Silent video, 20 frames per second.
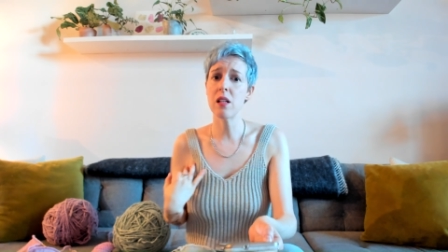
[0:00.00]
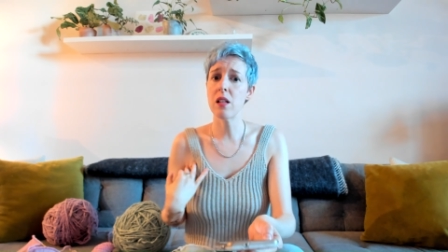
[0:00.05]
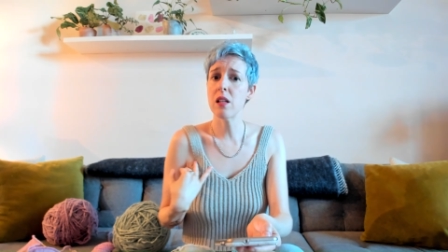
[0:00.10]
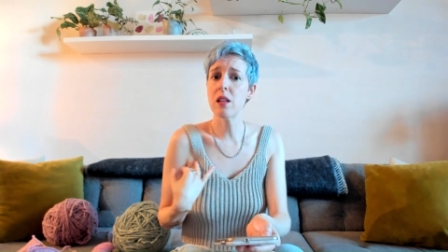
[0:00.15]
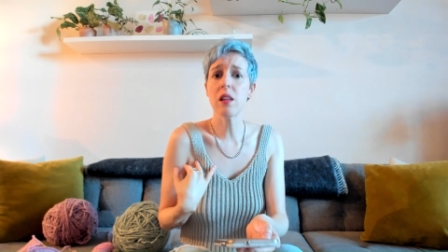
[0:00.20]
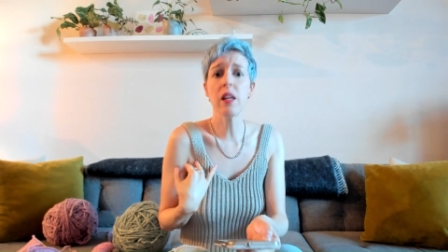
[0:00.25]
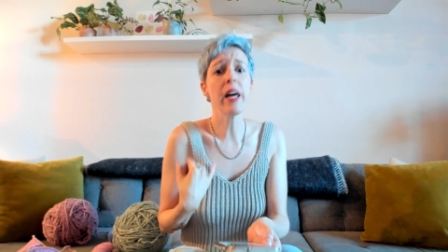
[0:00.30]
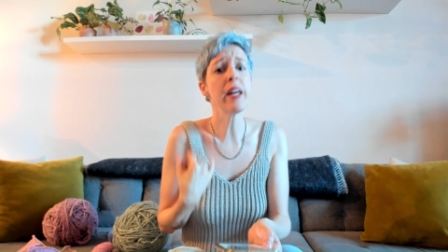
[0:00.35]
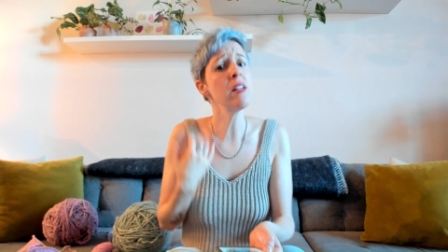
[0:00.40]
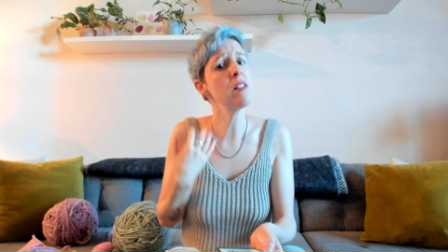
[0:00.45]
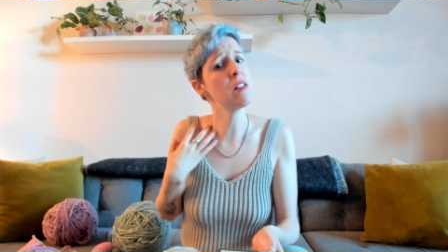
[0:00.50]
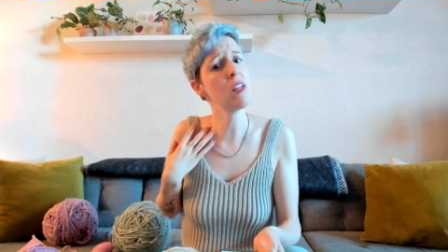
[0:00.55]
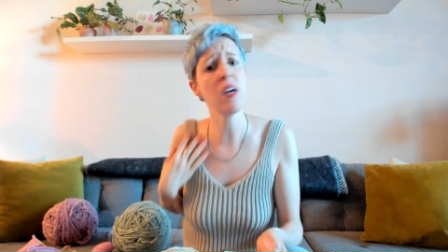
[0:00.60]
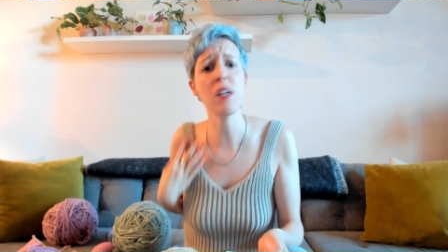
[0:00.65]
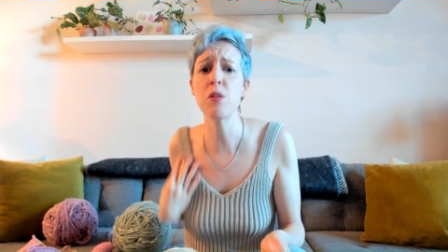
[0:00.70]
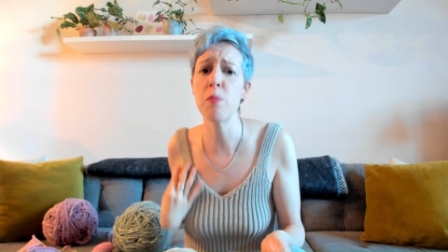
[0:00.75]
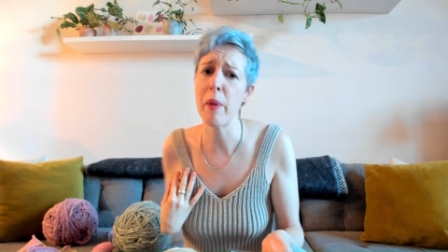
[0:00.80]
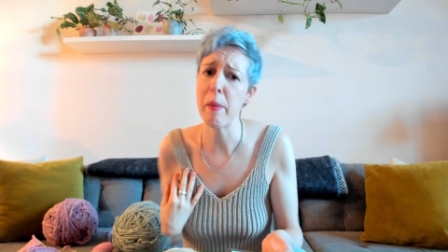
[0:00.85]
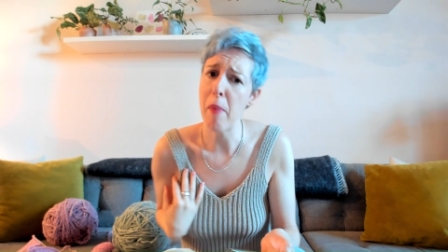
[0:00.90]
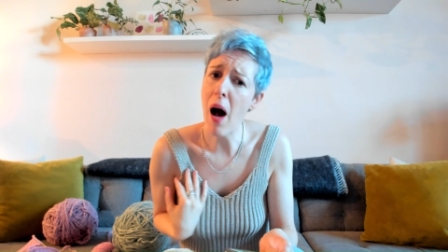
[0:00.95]
let it
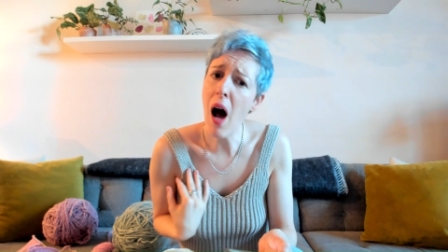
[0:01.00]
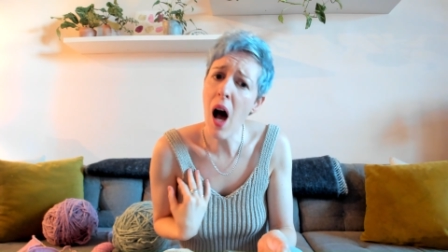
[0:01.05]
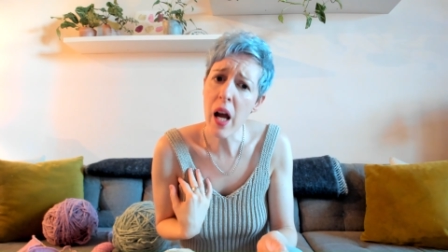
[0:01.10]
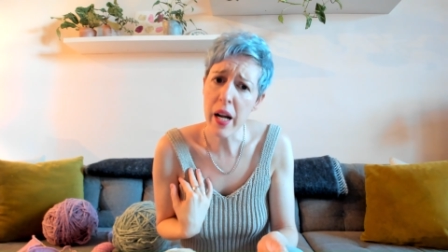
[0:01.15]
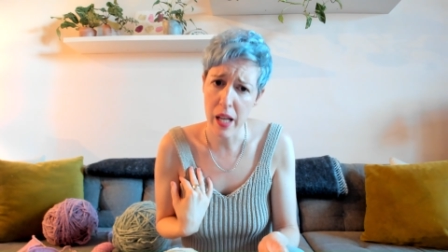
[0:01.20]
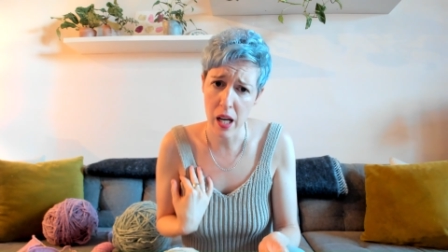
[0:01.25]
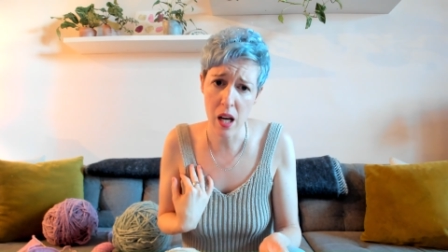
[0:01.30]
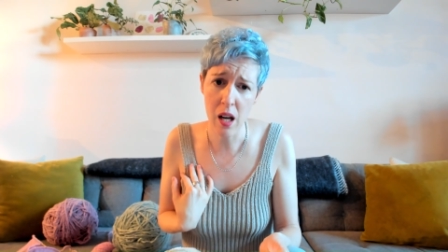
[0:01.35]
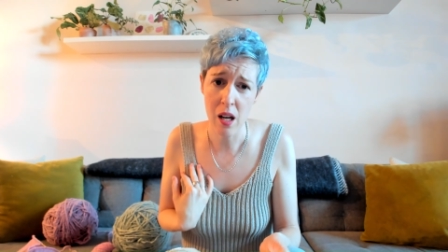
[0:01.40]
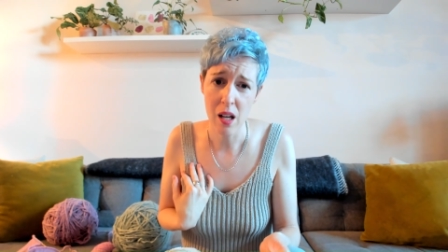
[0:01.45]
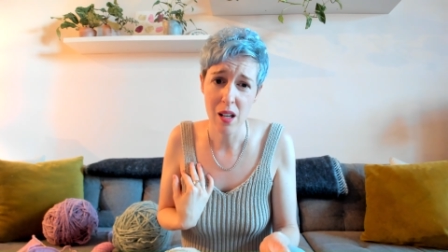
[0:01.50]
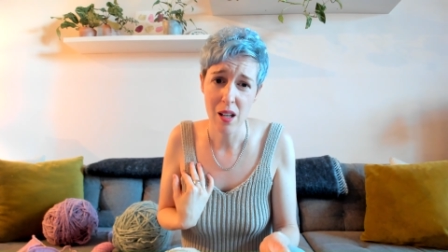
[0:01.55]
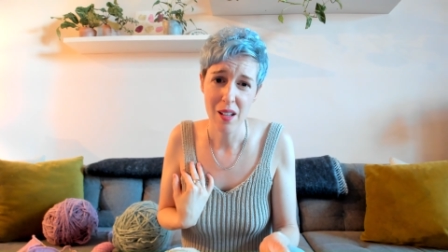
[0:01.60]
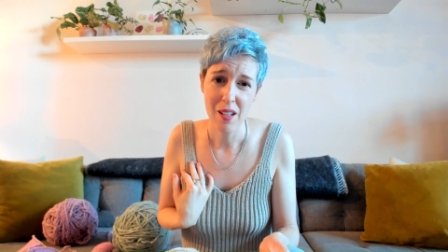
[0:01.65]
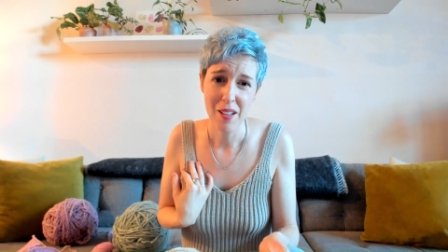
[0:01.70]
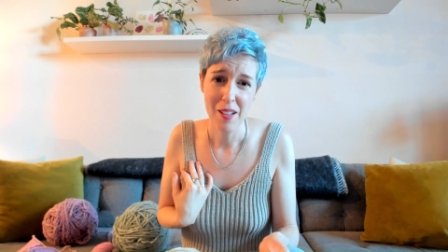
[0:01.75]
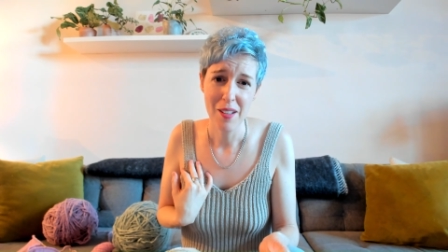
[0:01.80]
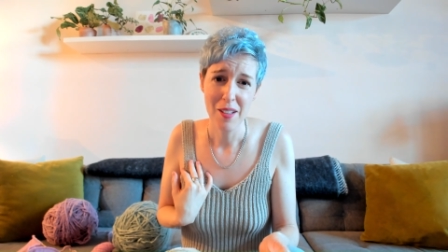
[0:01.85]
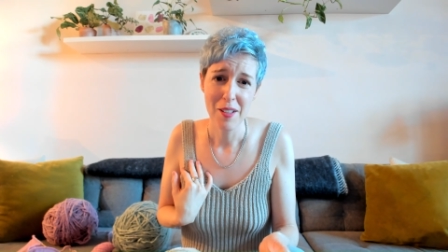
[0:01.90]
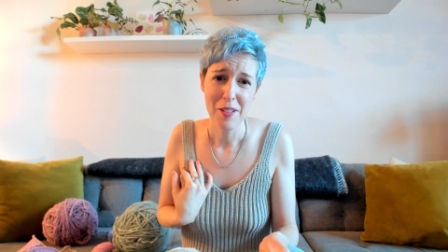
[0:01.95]
touch my body.
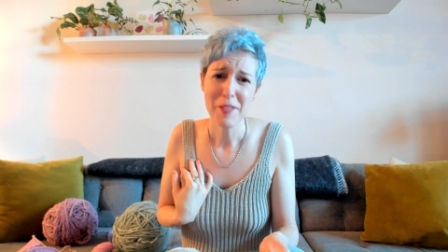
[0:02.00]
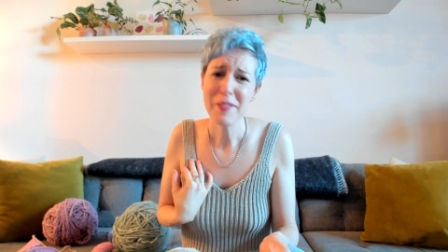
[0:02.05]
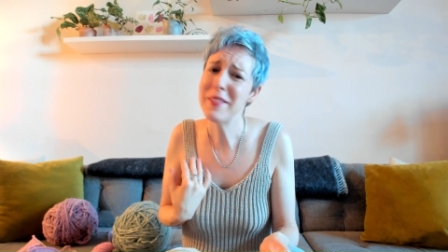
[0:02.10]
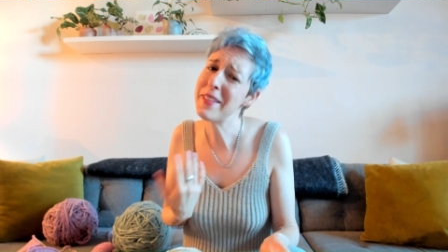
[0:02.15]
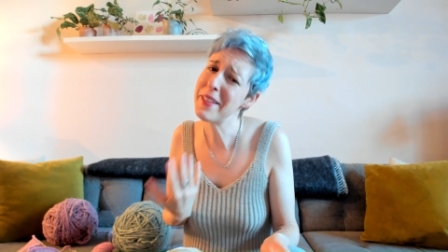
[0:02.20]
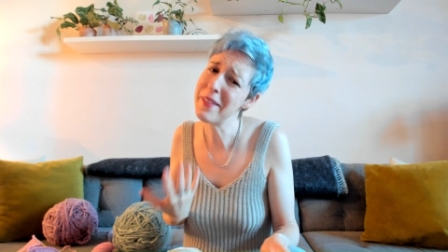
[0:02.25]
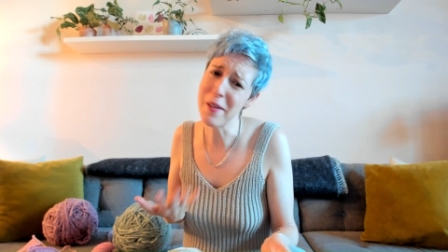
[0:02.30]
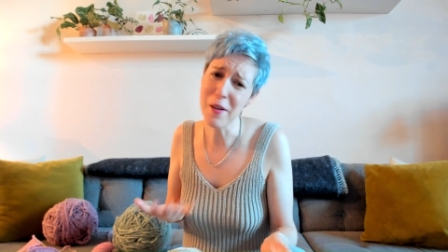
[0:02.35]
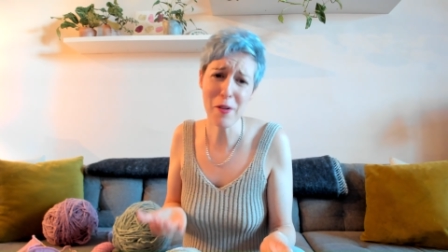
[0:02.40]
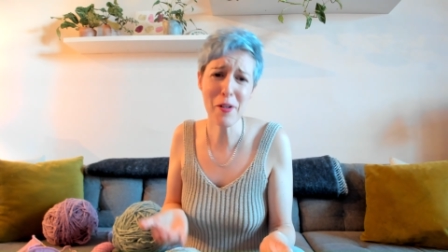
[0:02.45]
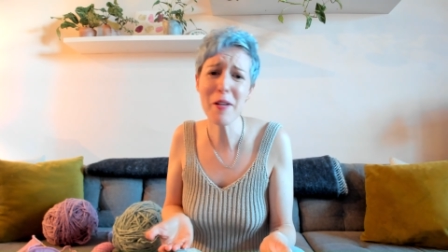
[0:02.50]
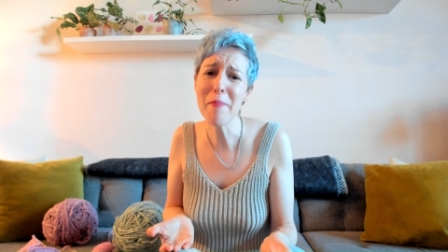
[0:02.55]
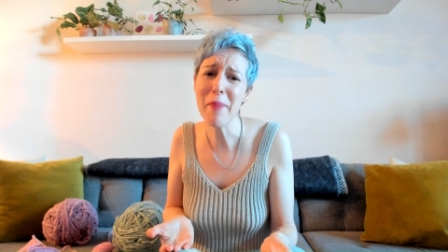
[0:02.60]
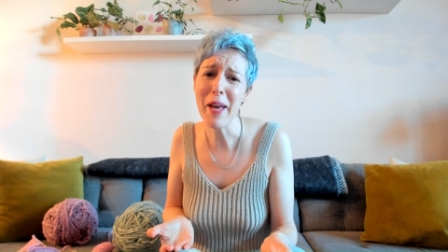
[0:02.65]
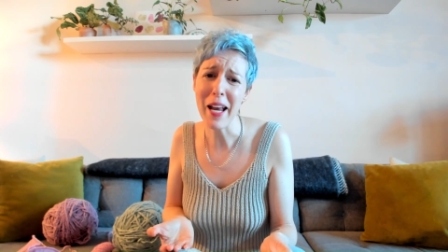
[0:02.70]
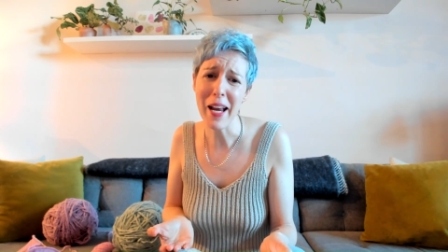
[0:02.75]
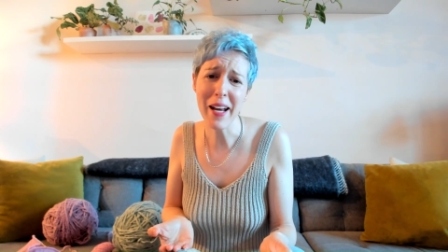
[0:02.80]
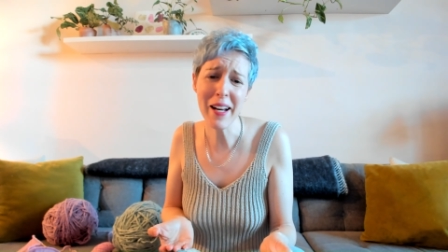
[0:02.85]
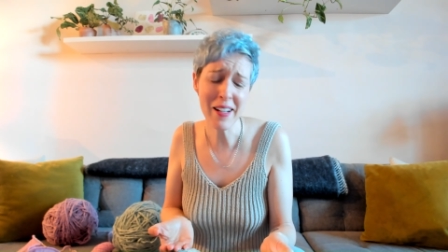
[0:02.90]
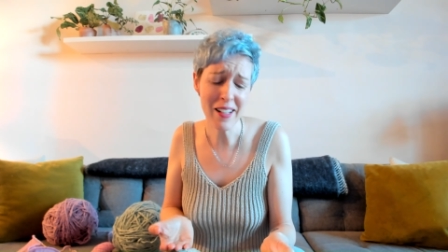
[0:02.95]
Do you know what I
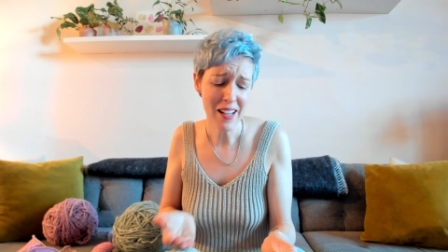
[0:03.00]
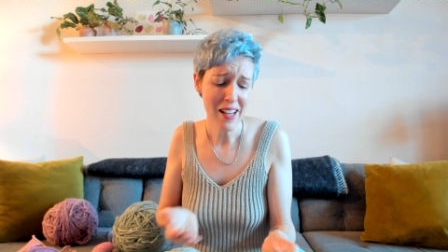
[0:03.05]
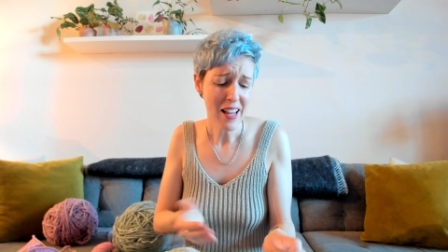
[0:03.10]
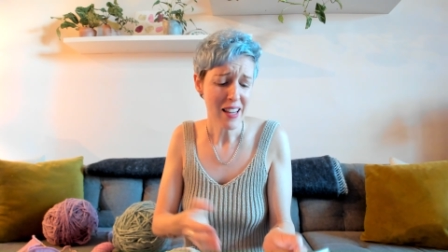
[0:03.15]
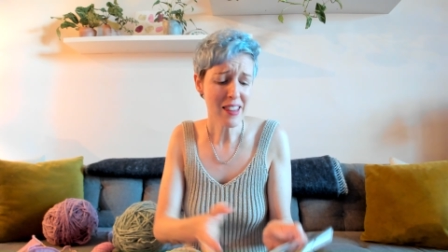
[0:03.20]
mean?